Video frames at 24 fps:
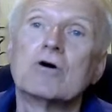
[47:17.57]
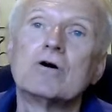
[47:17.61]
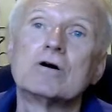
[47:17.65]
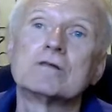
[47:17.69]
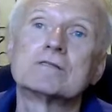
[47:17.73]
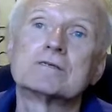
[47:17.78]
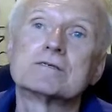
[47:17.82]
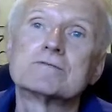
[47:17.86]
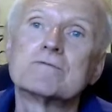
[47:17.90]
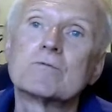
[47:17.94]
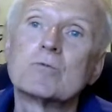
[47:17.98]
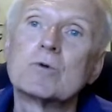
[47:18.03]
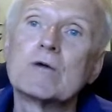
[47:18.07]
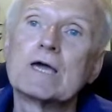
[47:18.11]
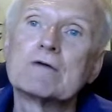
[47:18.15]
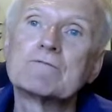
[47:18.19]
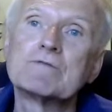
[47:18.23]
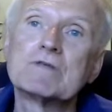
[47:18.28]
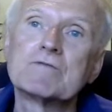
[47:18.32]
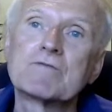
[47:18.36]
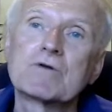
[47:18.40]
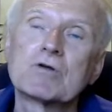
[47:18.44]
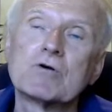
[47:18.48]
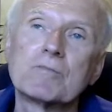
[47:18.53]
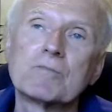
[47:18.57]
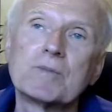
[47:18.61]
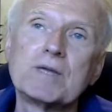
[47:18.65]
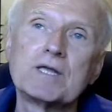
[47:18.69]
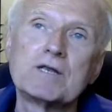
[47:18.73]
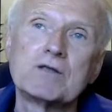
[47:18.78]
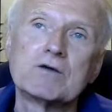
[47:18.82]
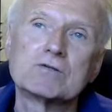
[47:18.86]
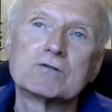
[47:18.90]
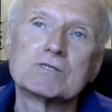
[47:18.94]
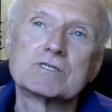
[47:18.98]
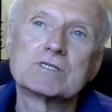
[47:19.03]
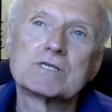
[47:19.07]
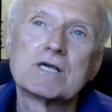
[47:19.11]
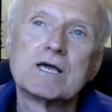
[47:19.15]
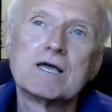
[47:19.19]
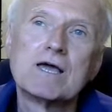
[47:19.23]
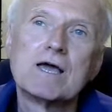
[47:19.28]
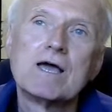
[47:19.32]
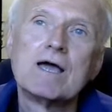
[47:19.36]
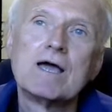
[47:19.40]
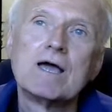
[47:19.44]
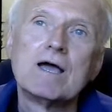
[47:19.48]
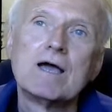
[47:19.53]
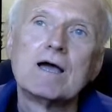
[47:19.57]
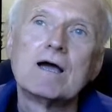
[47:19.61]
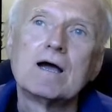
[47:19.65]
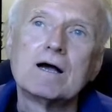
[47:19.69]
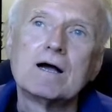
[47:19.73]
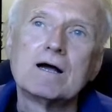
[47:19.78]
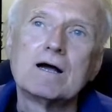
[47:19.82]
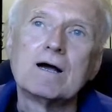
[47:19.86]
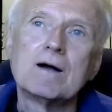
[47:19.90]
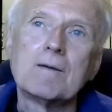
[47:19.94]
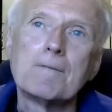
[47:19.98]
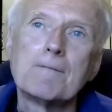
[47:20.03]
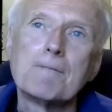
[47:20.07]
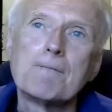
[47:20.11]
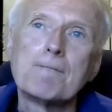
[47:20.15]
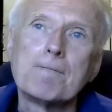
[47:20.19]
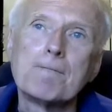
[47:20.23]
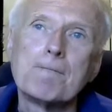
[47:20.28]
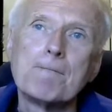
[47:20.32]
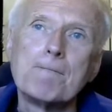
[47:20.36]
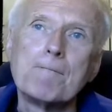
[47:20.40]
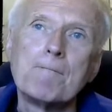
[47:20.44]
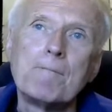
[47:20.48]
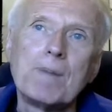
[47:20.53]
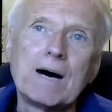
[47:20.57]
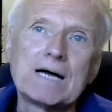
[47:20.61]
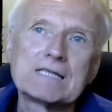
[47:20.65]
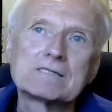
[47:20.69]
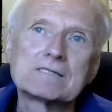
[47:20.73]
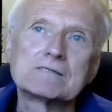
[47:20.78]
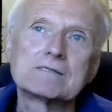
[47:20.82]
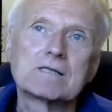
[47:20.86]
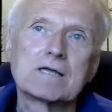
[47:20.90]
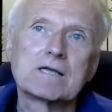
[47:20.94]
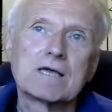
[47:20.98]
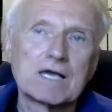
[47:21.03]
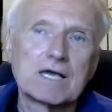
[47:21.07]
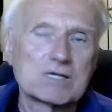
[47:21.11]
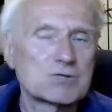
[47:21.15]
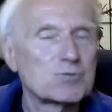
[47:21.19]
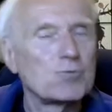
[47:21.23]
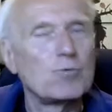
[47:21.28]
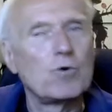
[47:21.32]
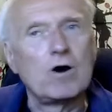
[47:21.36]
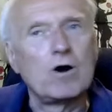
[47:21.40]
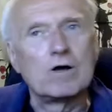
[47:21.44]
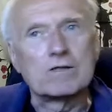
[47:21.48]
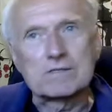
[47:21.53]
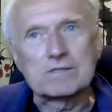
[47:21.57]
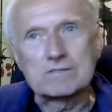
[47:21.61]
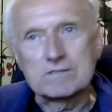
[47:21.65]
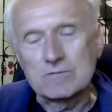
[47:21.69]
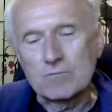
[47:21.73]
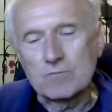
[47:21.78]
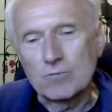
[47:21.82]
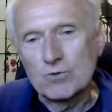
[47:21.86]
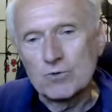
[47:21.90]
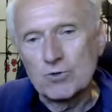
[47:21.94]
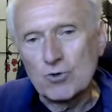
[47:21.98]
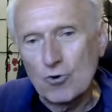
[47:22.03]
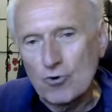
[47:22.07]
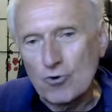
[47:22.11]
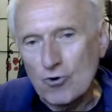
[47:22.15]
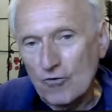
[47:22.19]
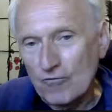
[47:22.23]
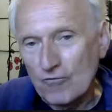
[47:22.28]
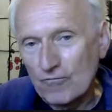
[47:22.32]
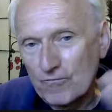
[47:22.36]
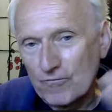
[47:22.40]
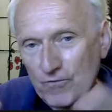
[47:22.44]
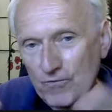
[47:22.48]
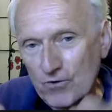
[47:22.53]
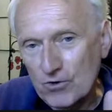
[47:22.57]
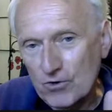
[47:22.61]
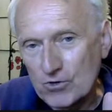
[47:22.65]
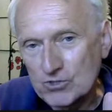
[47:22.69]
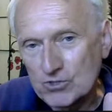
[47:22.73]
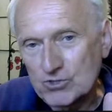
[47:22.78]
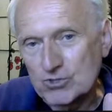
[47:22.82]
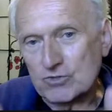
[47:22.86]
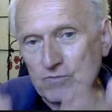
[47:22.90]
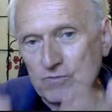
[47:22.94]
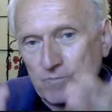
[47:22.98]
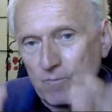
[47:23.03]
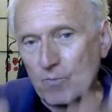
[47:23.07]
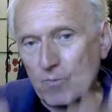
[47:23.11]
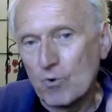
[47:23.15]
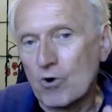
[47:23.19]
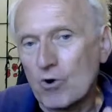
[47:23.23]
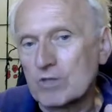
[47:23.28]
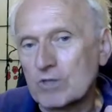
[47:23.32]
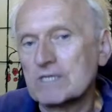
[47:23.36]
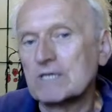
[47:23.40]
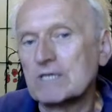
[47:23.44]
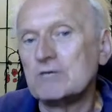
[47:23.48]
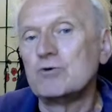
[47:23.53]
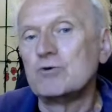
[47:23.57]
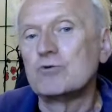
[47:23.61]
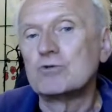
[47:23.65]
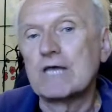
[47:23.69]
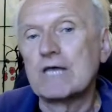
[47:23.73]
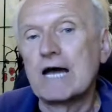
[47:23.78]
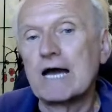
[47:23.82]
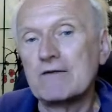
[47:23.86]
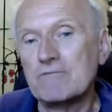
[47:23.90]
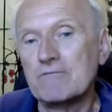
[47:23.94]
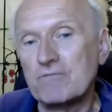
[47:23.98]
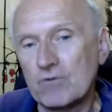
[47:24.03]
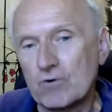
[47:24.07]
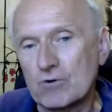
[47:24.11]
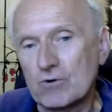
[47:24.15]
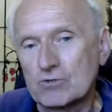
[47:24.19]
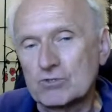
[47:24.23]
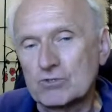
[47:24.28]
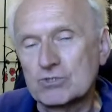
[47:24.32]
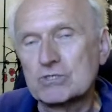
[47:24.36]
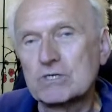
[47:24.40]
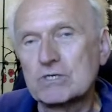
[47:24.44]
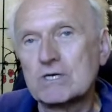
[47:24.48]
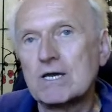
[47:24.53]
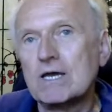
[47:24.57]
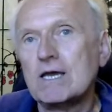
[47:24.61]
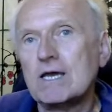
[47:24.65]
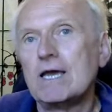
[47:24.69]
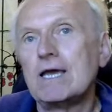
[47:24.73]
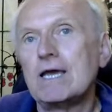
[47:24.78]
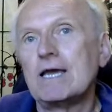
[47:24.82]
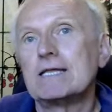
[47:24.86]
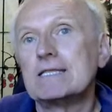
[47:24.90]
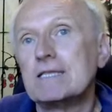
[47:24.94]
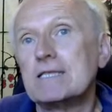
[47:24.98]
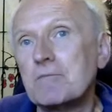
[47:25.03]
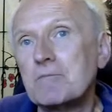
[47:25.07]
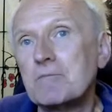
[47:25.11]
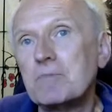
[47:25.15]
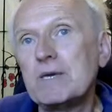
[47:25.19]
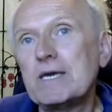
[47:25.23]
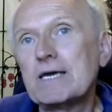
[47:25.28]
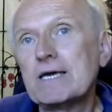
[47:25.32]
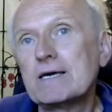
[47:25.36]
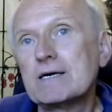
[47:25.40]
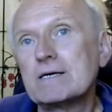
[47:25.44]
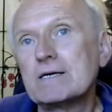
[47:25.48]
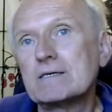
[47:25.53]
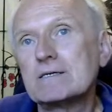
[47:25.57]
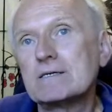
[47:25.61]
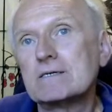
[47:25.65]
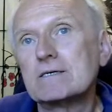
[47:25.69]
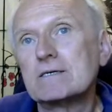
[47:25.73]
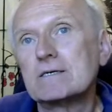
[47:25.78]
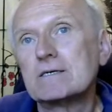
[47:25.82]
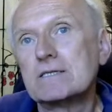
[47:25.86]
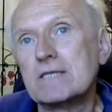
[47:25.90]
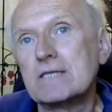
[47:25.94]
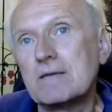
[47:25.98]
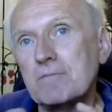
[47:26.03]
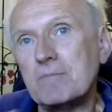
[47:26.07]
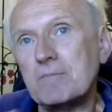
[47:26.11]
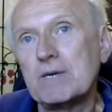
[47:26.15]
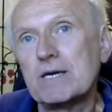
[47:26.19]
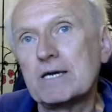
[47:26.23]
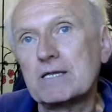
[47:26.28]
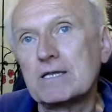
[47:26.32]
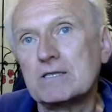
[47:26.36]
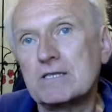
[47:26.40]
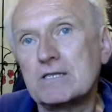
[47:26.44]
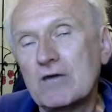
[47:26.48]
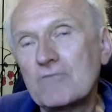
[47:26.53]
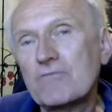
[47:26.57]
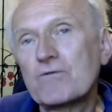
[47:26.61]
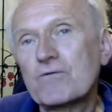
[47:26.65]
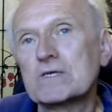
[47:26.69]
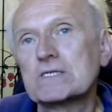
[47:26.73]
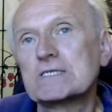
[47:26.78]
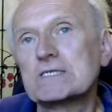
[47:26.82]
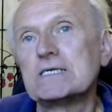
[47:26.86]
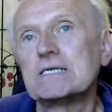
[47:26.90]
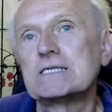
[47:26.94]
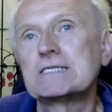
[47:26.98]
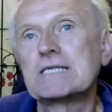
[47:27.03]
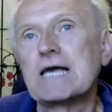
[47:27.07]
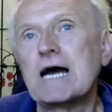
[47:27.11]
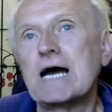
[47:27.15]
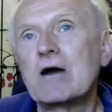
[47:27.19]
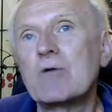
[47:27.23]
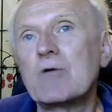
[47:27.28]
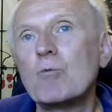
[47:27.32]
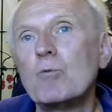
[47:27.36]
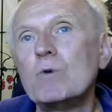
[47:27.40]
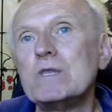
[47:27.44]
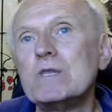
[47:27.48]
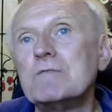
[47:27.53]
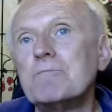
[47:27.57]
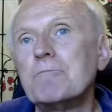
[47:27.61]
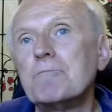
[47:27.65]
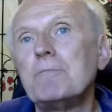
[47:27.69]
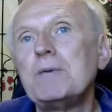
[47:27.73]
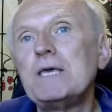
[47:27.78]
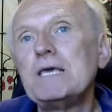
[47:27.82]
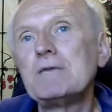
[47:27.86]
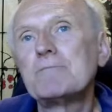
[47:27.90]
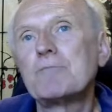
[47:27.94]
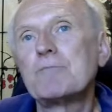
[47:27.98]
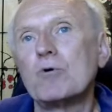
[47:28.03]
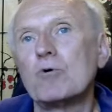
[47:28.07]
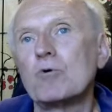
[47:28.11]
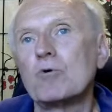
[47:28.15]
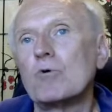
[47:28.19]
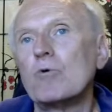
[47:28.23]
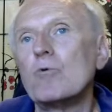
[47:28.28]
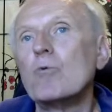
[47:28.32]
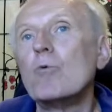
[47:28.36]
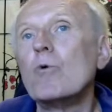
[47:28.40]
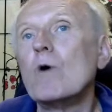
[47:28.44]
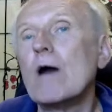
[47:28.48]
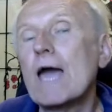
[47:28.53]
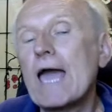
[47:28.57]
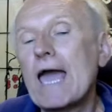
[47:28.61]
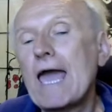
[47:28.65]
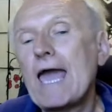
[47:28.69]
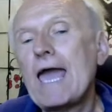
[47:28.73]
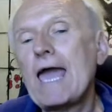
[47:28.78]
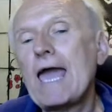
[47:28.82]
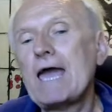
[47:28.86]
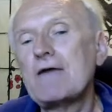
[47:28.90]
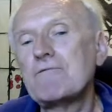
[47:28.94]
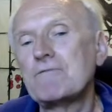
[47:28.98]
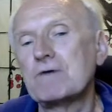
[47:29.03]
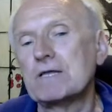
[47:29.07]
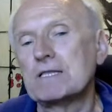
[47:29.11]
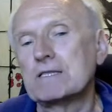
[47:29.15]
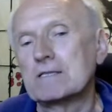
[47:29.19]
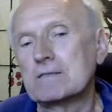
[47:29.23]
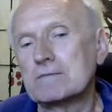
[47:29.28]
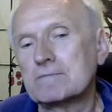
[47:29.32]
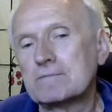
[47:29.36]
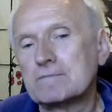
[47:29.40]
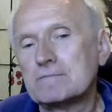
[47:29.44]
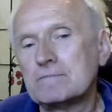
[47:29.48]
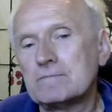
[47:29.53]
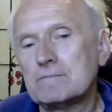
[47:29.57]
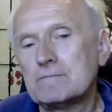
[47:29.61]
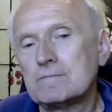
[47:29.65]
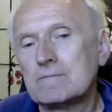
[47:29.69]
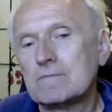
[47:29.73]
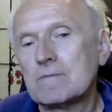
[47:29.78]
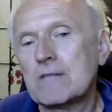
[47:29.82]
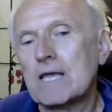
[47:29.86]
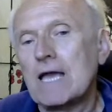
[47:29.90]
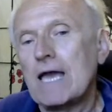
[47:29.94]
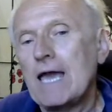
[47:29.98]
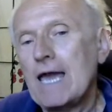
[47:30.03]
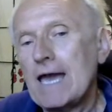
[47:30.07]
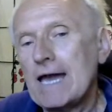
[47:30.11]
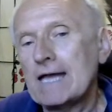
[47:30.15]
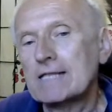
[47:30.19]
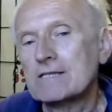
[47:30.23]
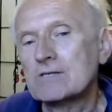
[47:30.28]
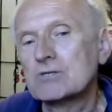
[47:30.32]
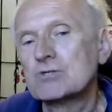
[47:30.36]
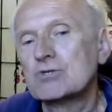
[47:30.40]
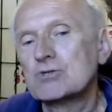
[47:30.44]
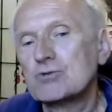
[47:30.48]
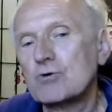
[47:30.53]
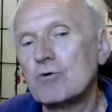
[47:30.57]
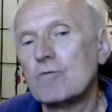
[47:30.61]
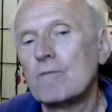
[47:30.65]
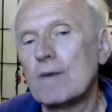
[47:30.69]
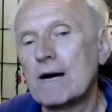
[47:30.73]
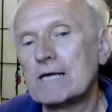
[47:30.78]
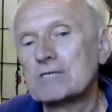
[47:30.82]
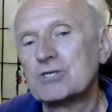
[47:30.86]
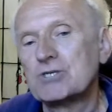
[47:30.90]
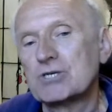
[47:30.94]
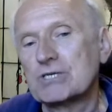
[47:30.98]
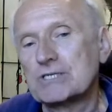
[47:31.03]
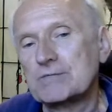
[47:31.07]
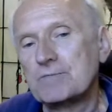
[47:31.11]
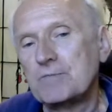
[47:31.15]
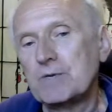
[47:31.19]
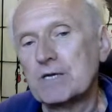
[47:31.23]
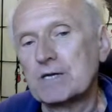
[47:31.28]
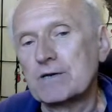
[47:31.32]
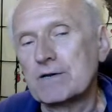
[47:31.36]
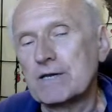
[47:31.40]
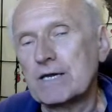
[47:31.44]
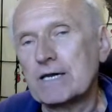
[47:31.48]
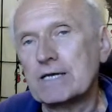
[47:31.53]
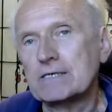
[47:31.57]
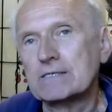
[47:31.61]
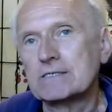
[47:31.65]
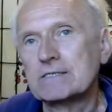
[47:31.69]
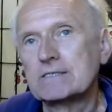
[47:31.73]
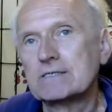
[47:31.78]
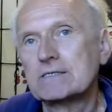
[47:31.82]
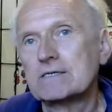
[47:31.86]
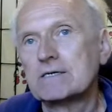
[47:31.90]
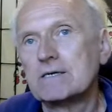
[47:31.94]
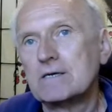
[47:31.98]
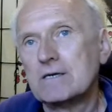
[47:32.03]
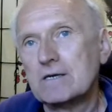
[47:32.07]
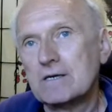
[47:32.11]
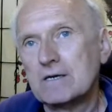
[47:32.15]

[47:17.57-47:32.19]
God, we have different opinions. But guess what? You converge more than you diverge. The big differences are with people who haven't had so much experience